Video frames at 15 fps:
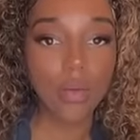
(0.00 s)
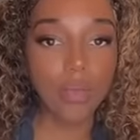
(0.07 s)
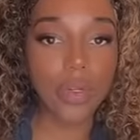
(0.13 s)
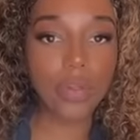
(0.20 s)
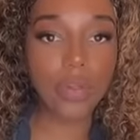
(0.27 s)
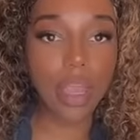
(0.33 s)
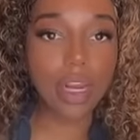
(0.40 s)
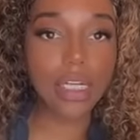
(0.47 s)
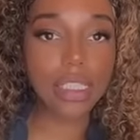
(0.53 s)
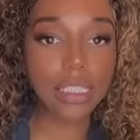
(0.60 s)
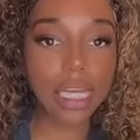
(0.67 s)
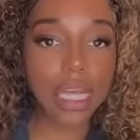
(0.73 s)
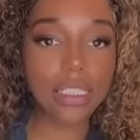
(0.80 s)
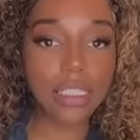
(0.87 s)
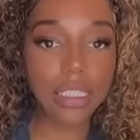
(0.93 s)
What do air
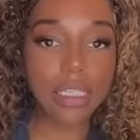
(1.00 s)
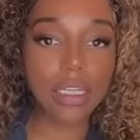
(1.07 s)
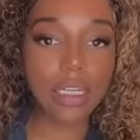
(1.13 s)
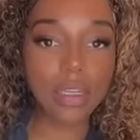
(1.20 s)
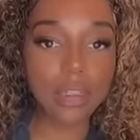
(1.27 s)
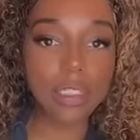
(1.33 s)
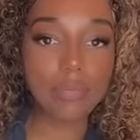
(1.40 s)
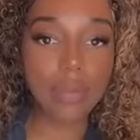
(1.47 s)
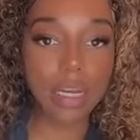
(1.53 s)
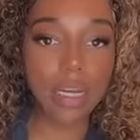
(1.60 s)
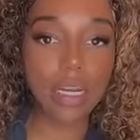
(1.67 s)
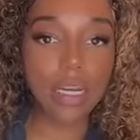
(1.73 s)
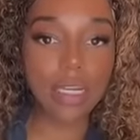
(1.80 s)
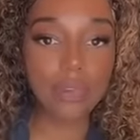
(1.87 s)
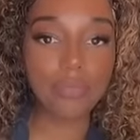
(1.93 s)
signs need to know,
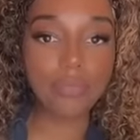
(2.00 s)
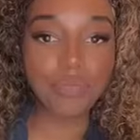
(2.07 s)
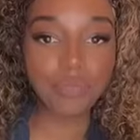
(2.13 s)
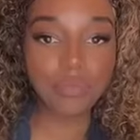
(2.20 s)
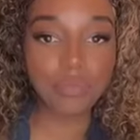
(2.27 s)
Spirit?